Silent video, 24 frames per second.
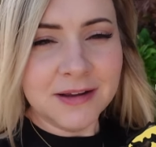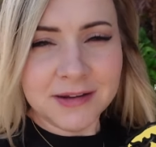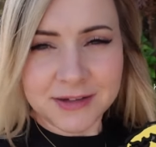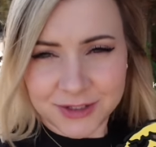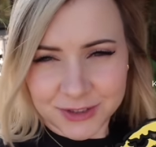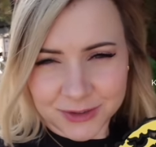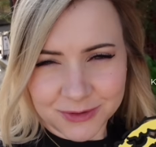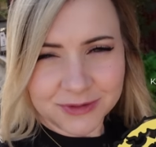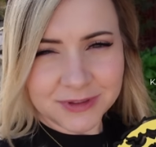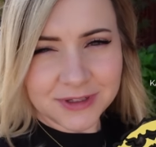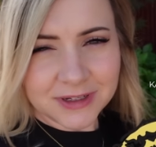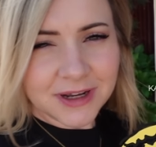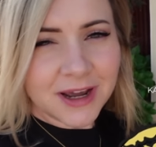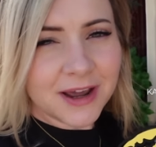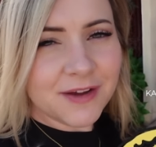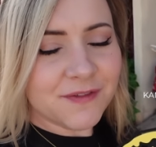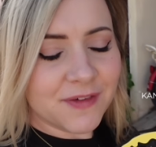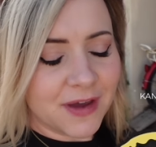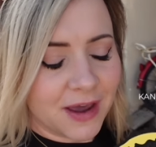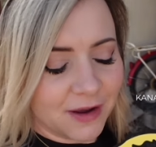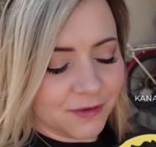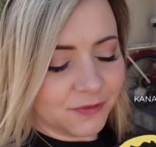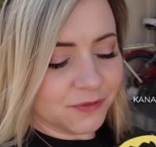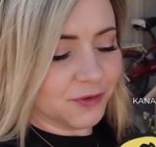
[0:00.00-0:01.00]
Don't think I've
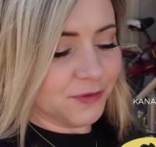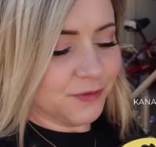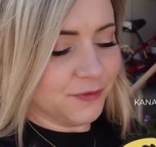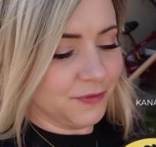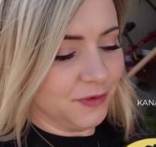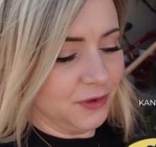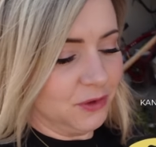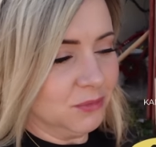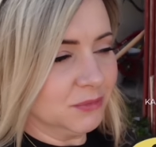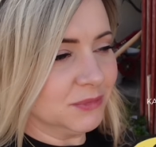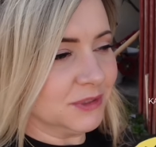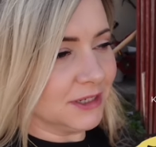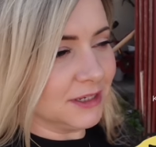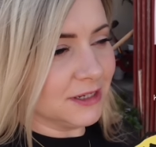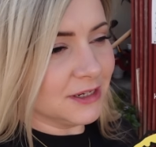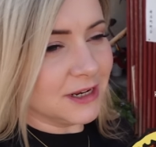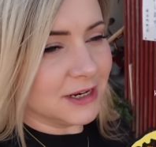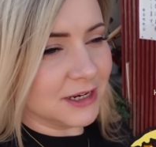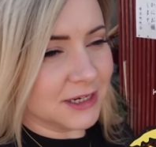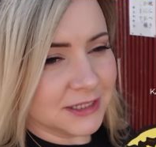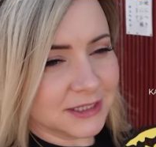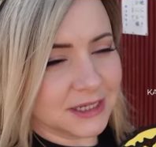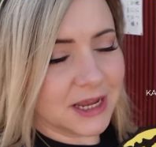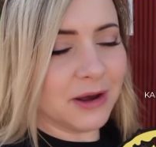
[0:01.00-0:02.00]
ever filmed in
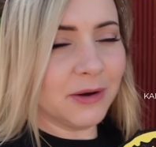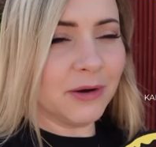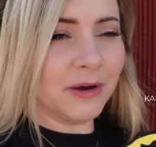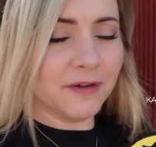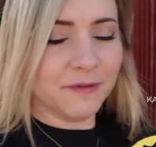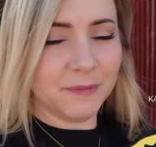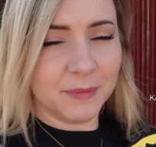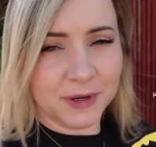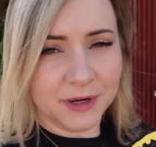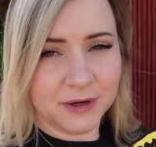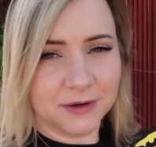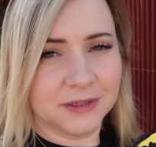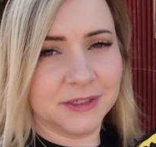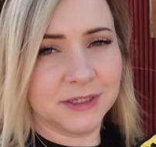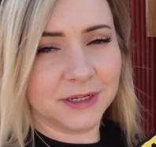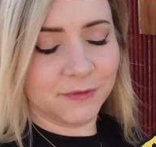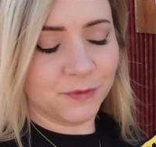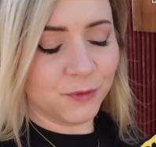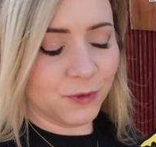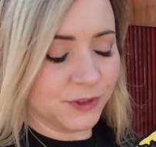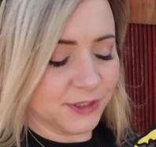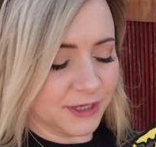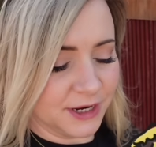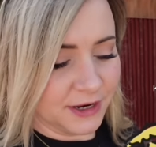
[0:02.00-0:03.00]
Kanazawa. I've been here
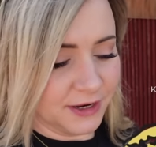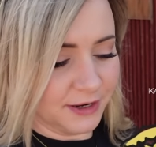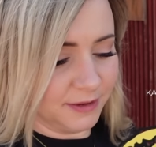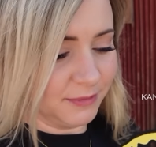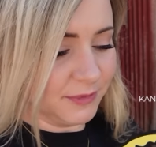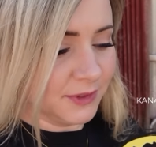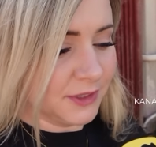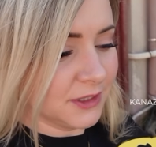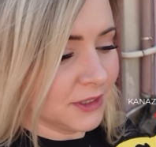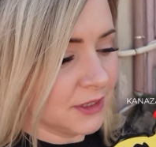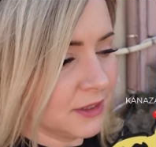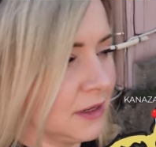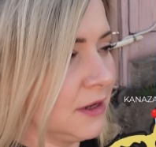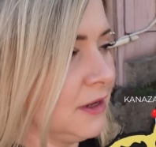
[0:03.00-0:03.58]
several times.